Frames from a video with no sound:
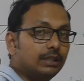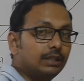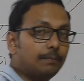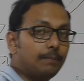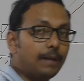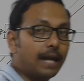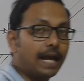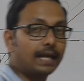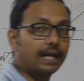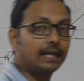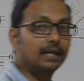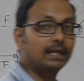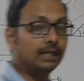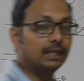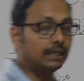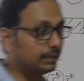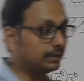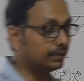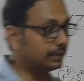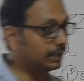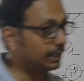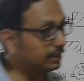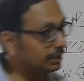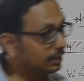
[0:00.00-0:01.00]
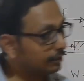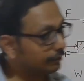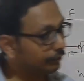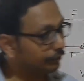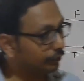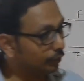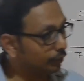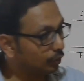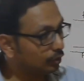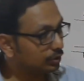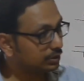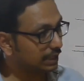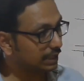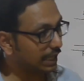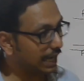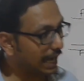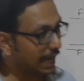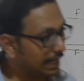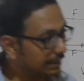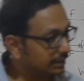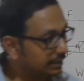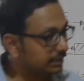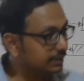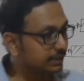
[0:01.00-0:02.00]
bag, then the force
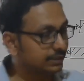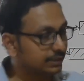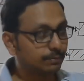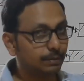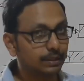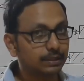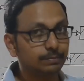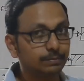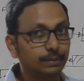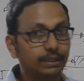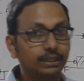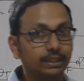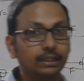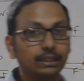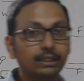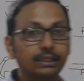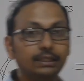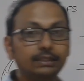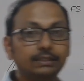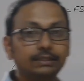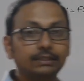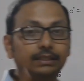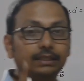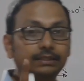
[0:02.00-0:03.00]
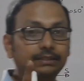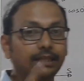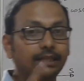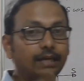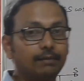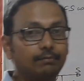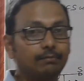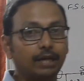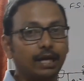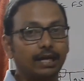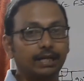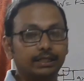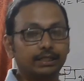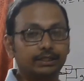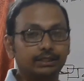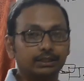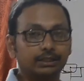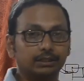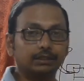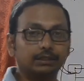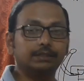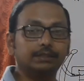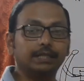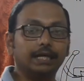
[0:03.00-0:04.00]
and the displacement is in the same
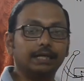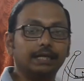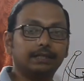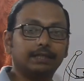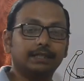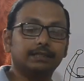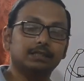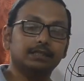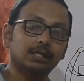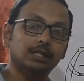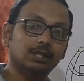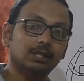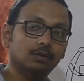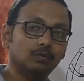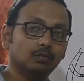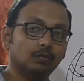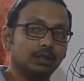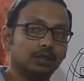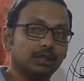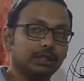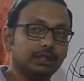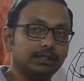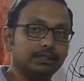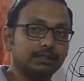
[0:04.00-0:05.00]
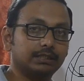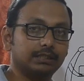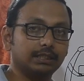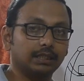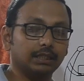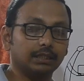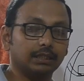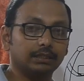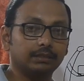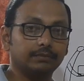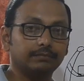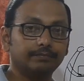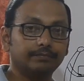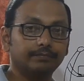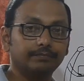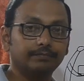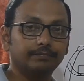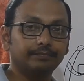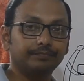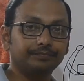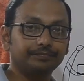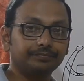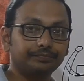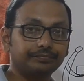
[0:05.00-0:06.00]
direction. In that case, work is done.
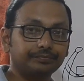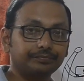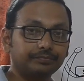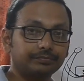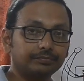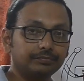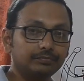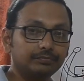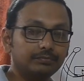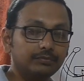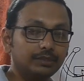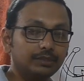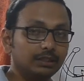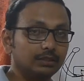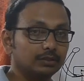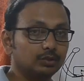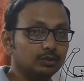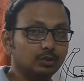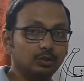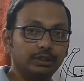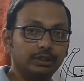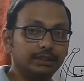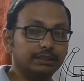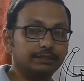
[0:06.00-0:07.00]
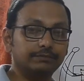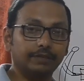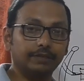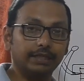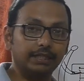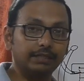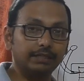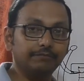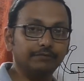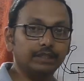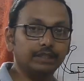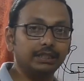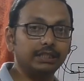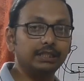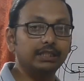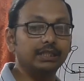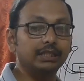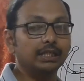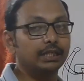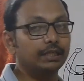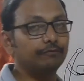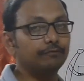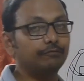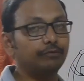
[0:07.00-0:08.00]
So it is very funny,
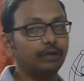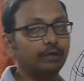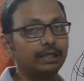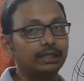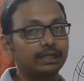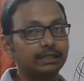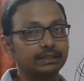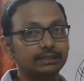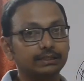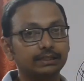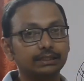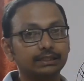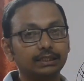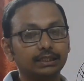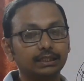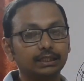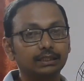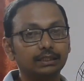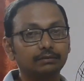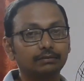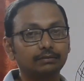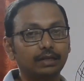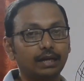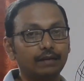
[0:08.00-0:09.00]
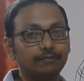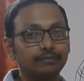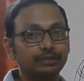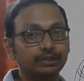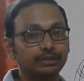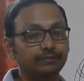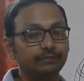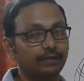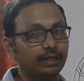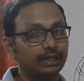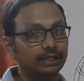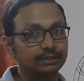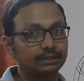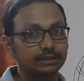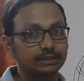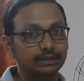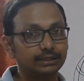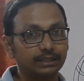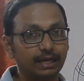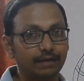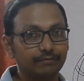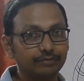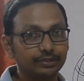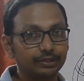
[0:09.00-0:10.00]
if I consider the
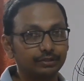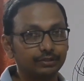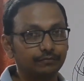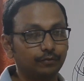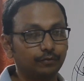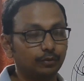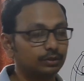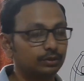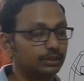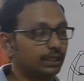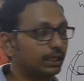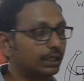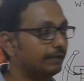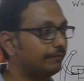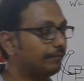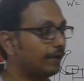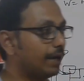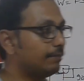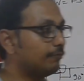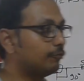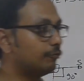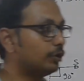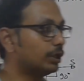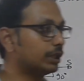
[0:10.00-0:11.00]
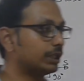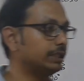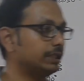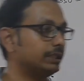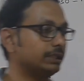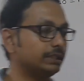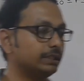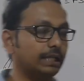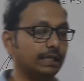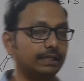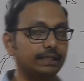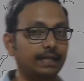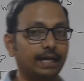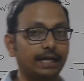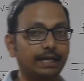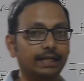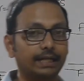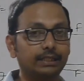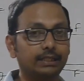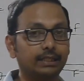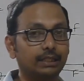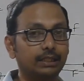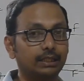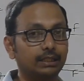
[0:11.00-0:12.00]
gravitational force and if I am walking in that
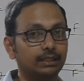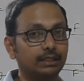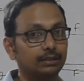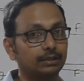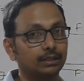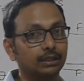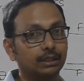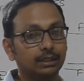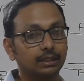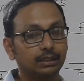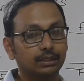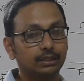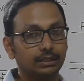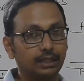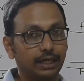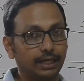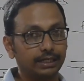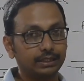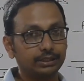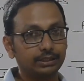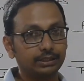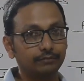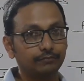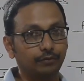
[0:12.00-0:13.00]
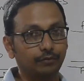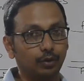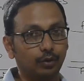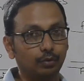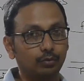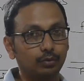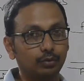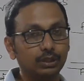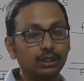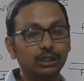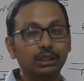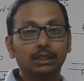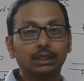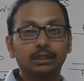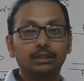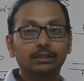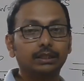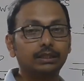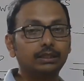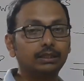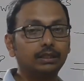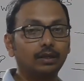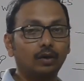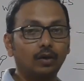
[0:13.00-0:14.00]
direction forward,
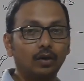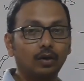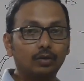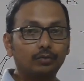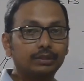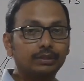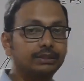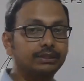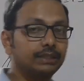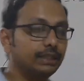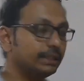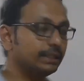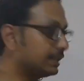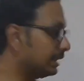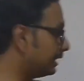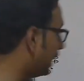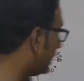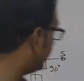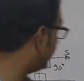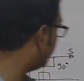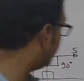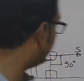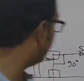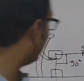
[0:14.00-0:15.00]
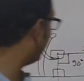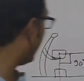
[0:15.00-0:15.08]
then always there is a 90 degree